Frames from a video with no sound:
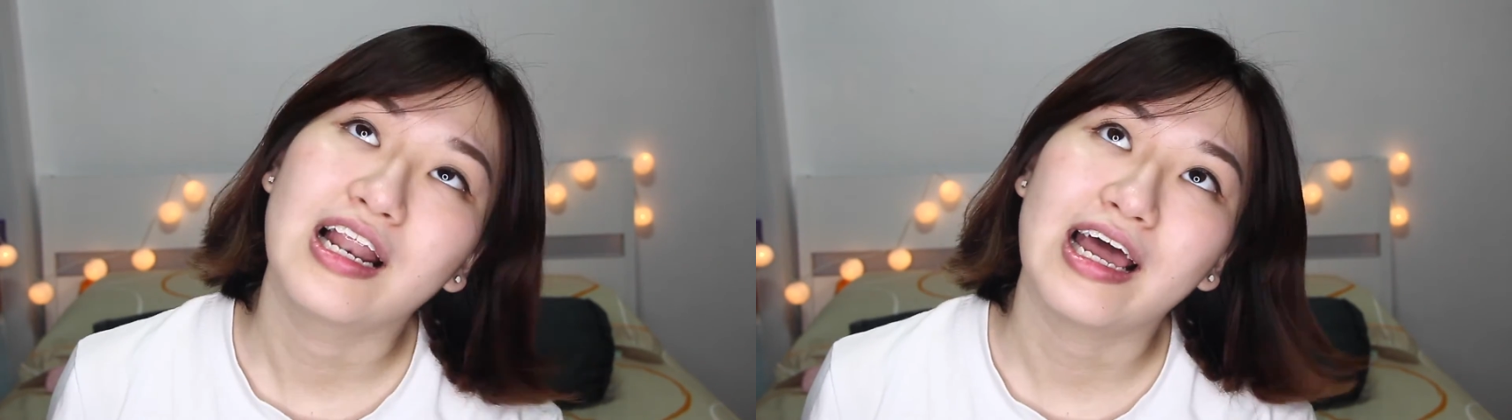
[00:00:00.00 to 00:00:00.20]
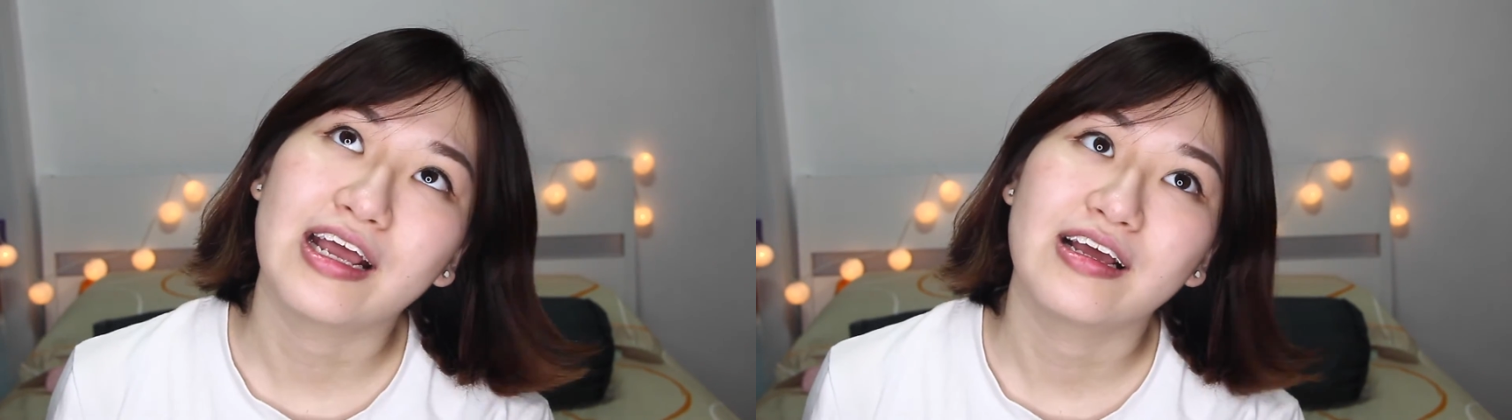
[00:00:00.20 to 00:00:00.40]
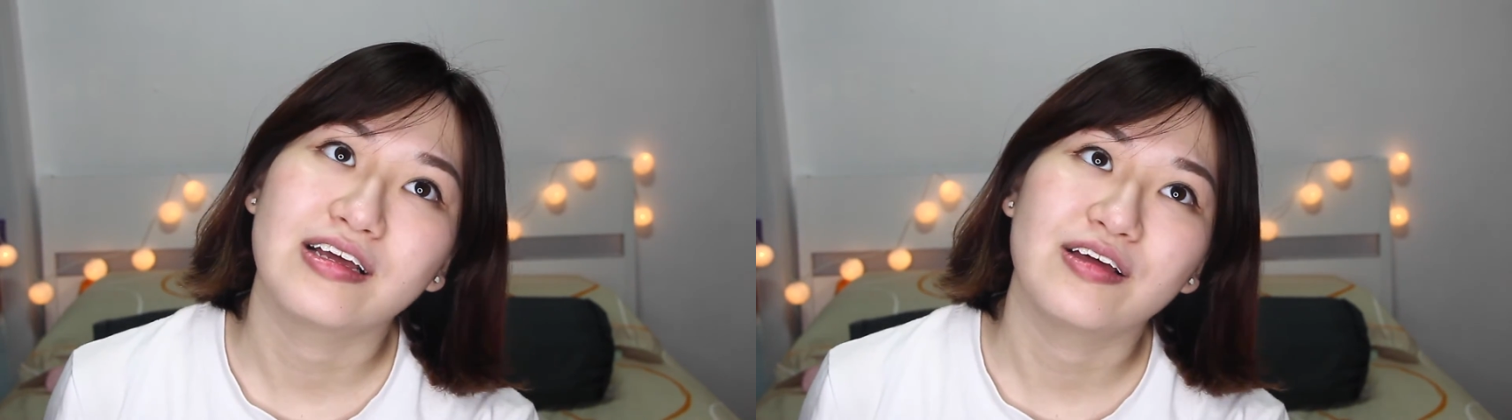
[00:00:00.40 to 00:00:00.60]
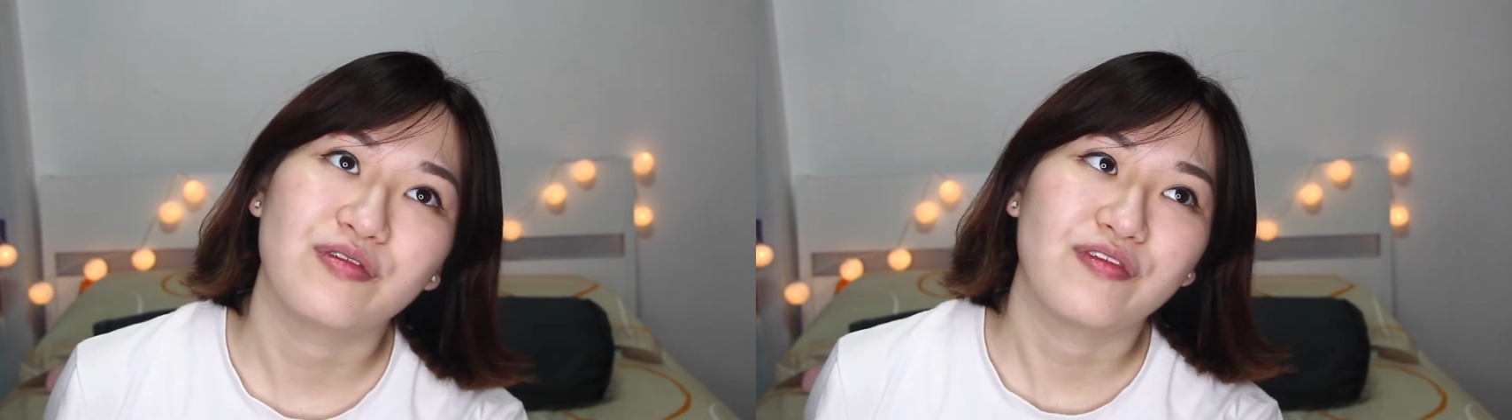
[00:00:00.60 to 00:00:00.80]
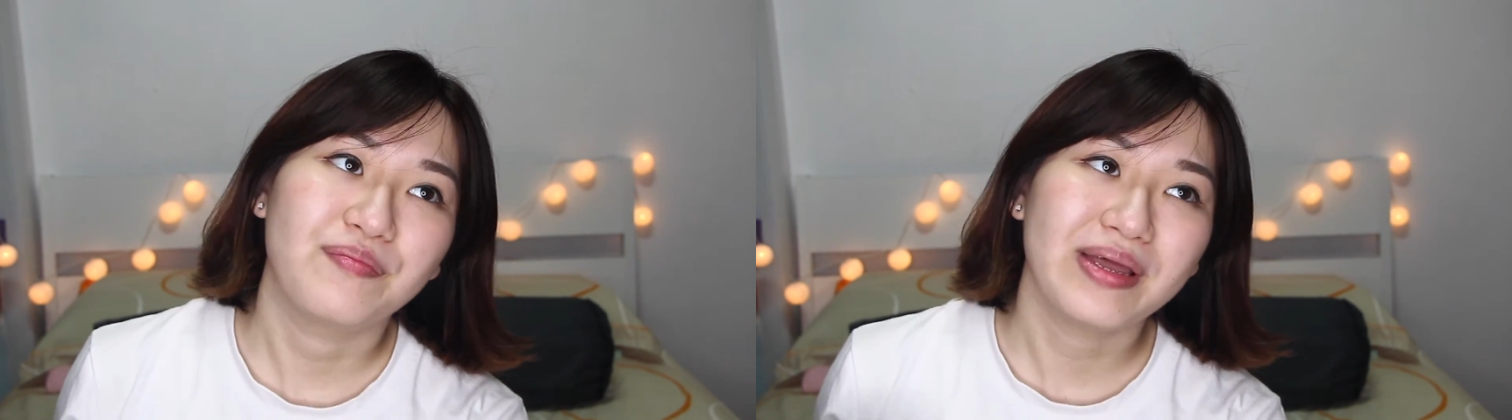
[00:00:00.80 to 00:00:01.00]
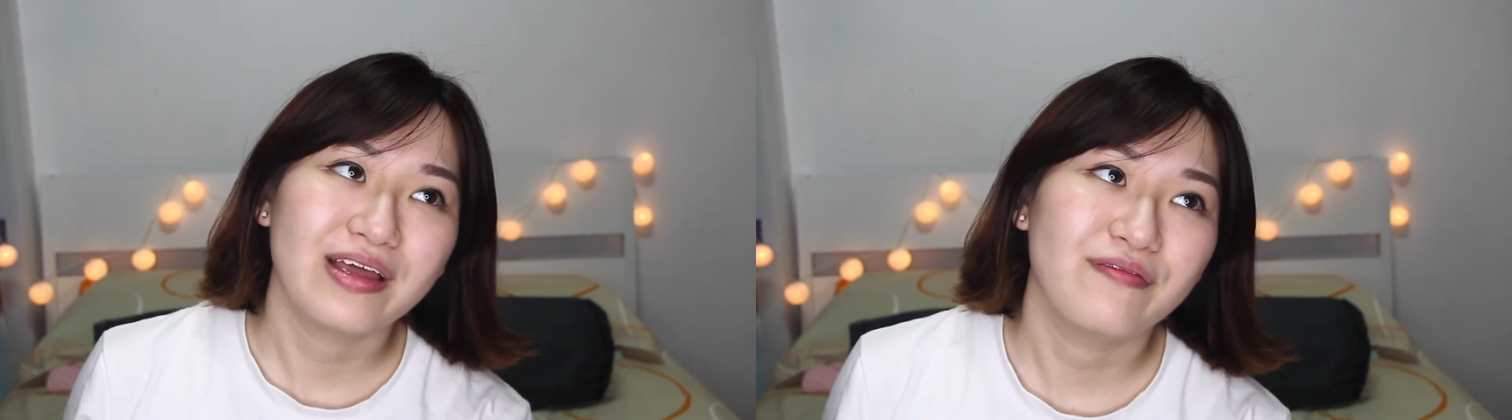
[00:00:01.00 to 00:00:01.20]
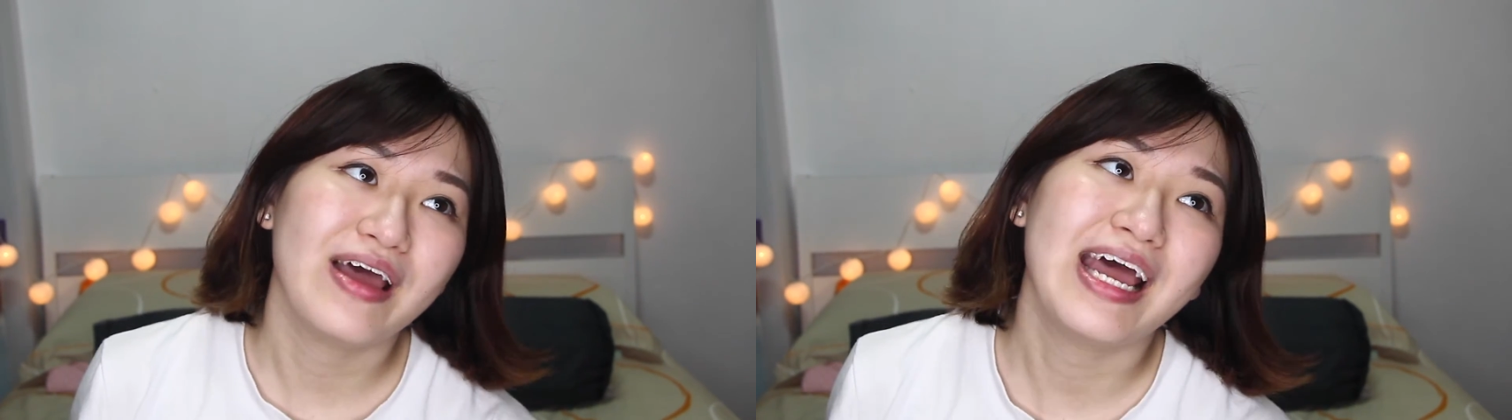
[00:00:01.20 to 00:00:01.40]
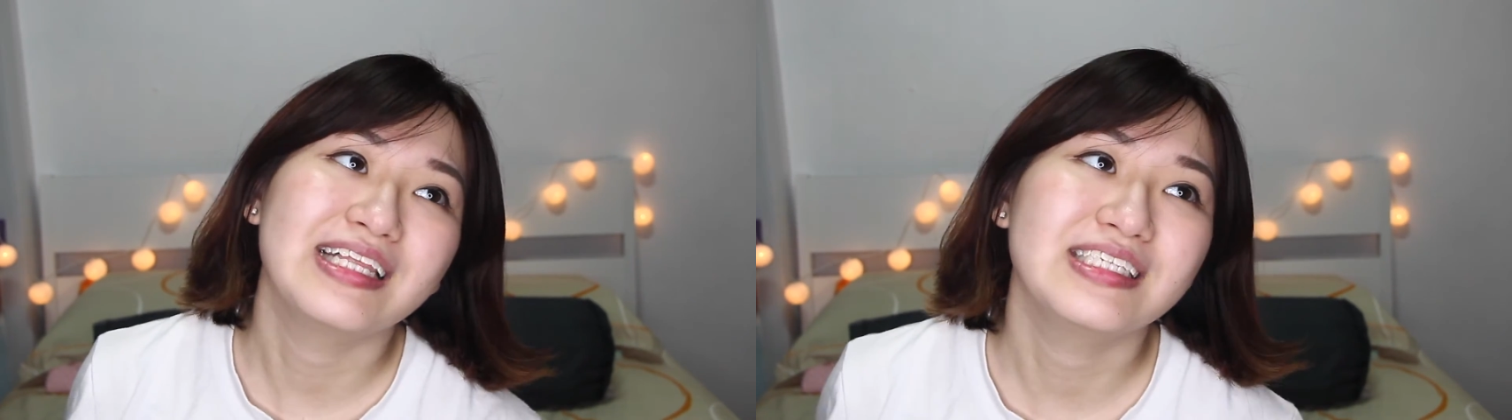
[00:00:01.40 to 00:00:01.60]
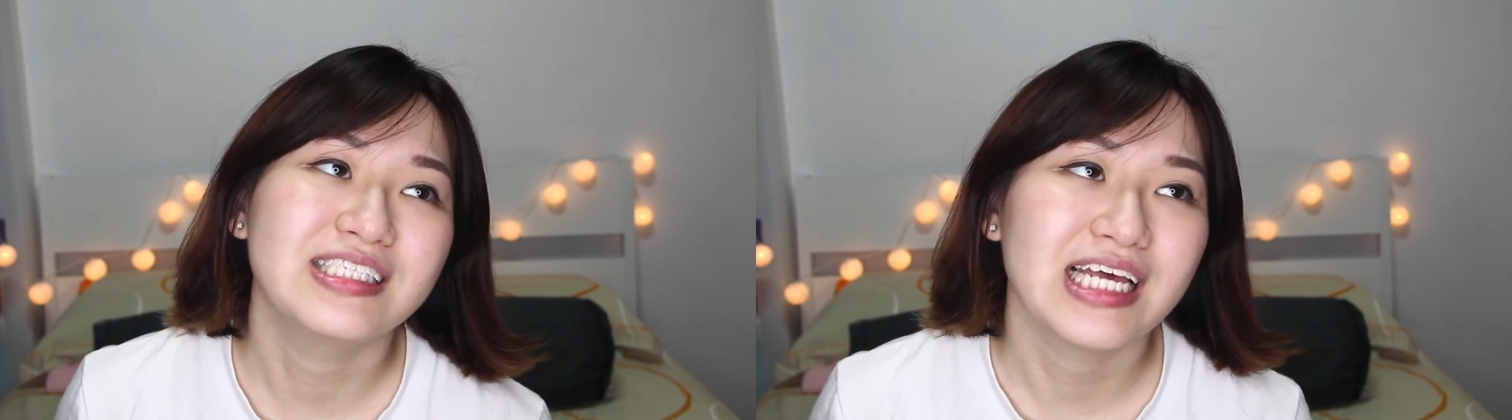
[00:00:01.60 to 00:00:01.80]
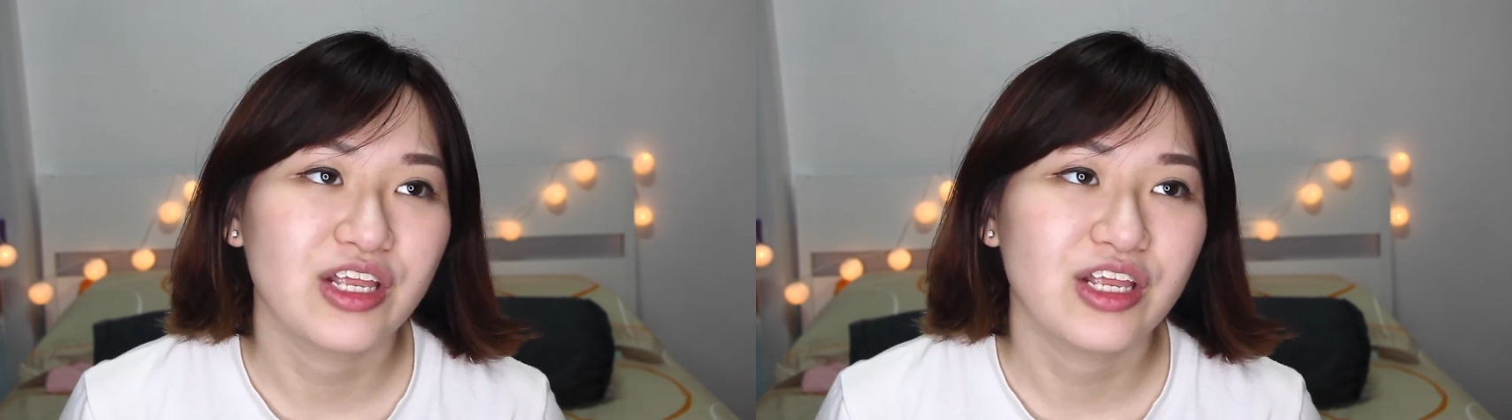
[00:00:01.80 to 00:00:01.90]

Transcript: like even big events,